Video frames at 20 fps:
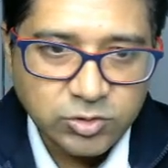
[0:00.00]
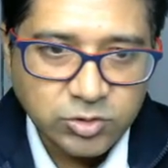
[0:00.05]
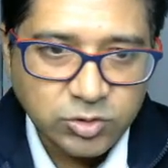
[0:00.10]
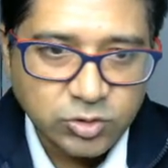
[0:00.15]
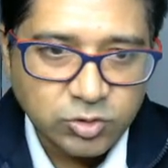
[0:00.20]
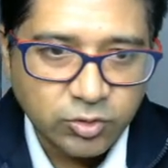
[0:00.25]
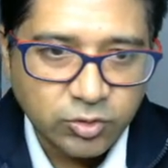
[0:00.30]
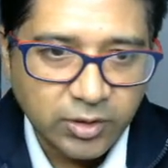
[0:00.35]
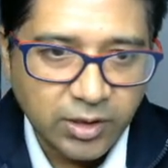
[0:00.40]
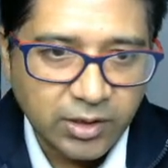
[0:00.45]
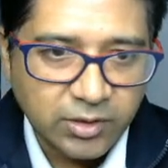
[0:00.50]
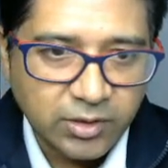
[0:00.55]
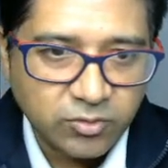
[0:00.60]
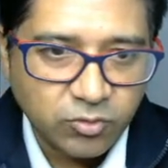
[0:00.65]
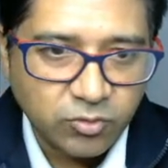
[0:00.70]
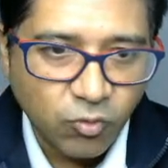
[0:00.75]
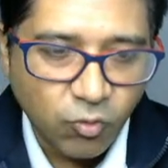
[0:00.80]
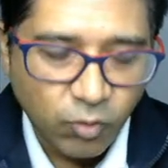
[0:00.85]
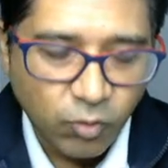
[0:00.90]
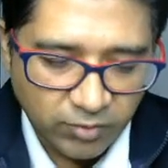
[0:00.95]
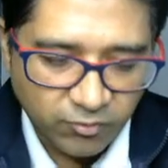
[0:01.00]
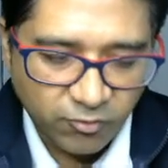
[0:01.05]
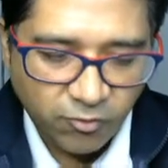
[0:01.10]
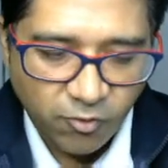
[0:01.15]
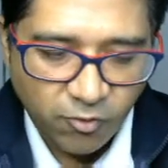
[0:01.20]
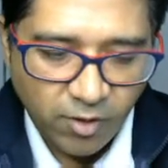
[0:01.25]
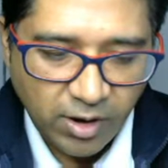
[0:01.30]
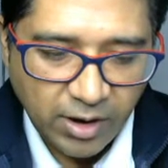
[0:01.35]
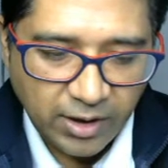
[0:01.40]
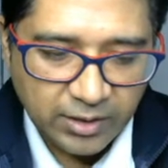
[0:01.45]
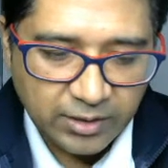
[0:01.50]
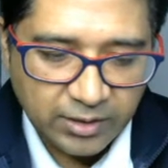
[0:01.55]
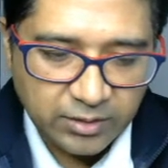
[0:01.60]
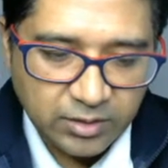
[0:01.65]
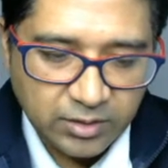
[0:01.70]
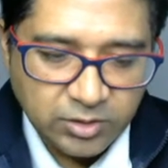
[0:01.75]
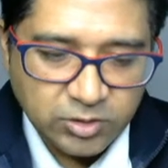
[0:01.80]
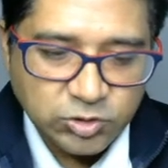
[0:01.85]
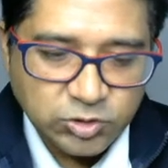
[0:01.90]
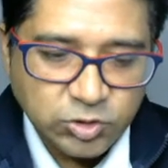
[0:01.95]
So there is one file
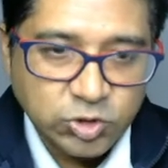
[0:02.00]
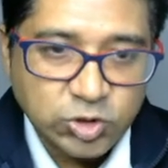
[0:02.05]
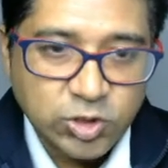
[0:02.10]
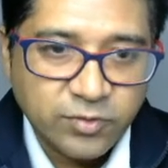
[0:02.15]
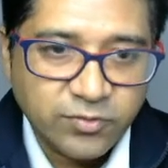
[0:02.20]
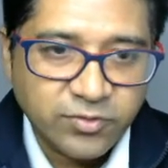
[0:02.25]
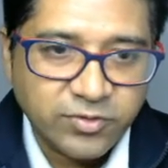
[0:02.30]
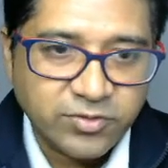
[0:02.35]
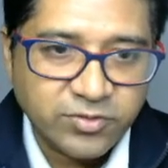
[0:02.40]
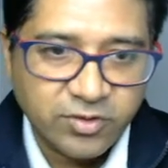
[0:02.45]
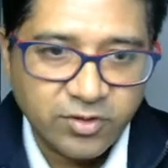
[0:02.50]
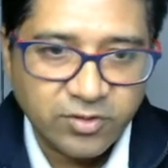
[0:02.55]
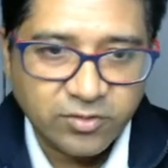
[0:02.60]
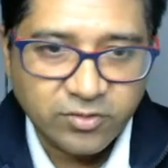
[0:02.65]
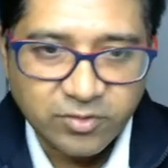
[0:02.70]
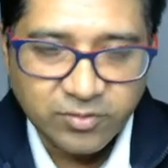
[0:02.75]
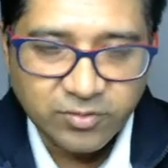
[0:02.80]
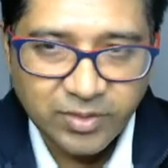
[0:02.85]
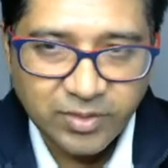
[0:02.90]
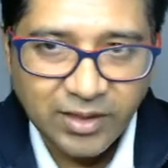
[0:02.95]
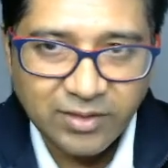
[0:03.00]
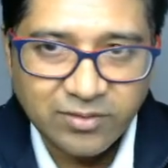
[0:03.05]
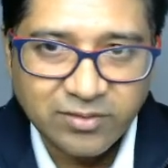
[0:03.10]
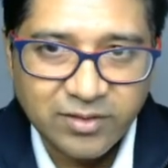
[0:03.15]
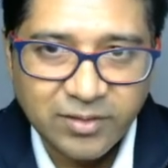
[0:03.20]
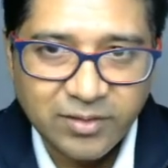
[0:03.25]
services, that's